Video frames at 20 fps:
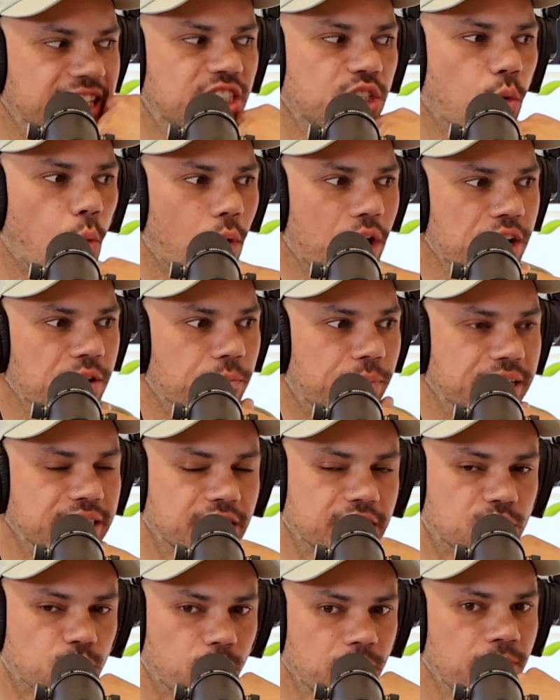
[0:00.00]
weird
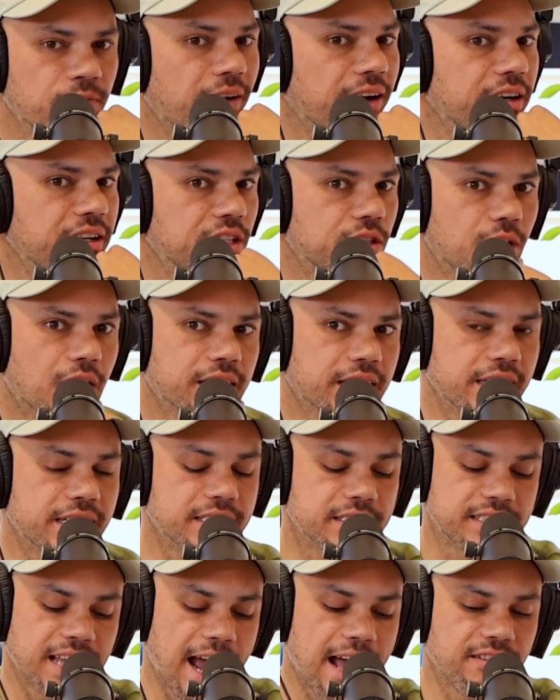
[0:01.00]
business. We're very lucky
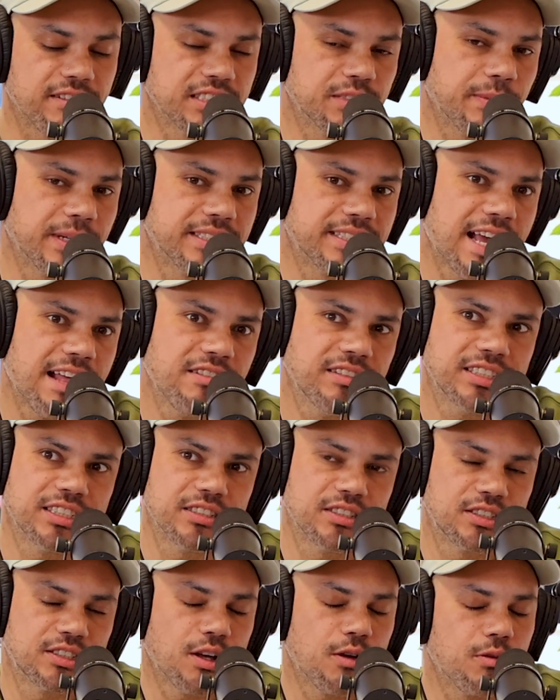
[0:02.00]
in Dallas, man. Dallas
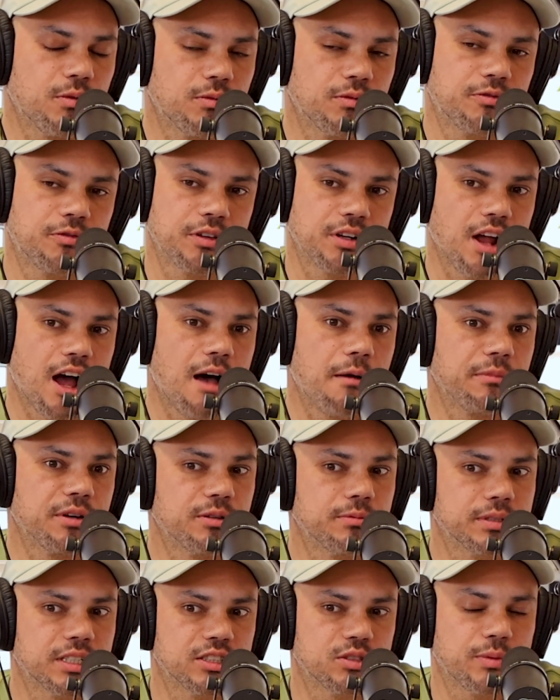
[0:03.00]
is so
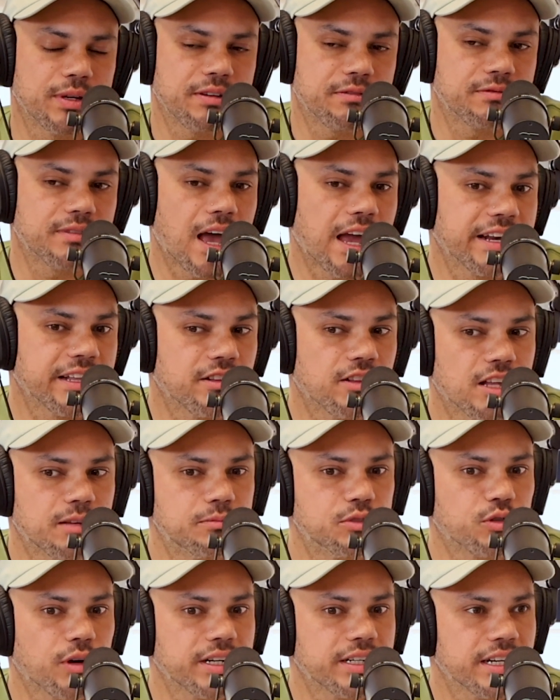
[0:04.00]
phenomenal because we have 9
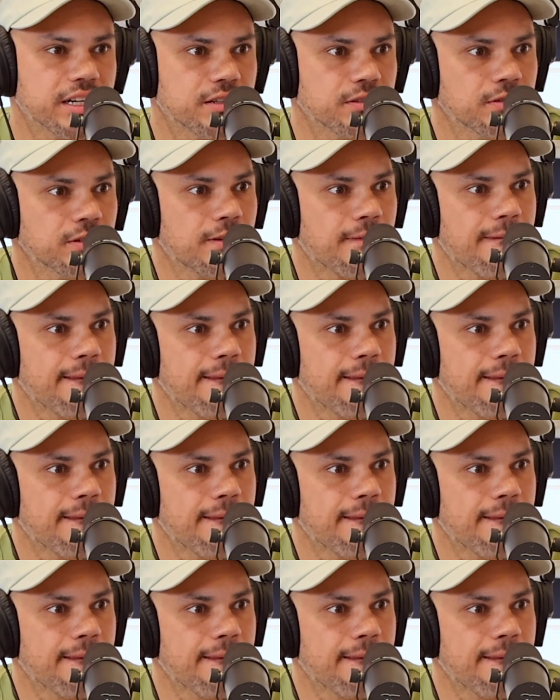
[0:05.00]
clubs right now.